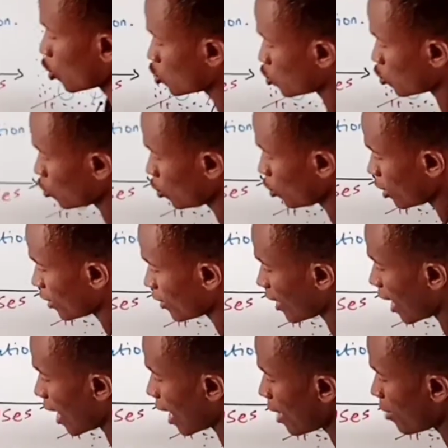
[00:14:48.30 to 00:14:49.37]
go to
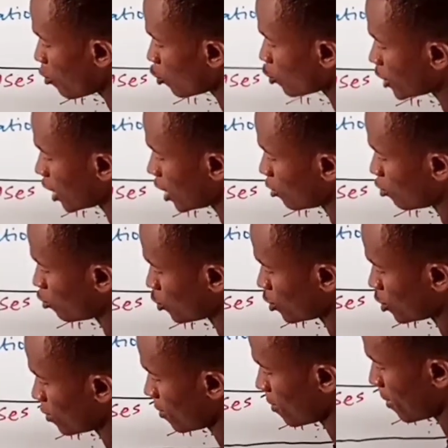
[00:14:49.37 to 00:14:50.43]
the
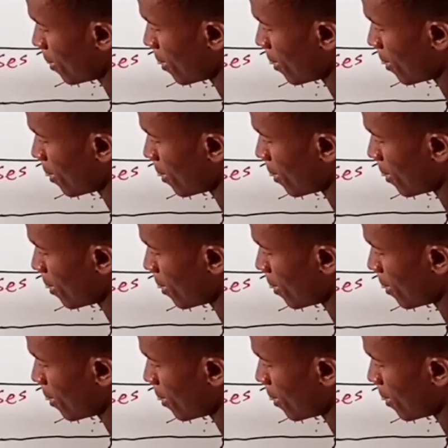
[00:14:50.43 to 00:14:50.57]
hypothalamus.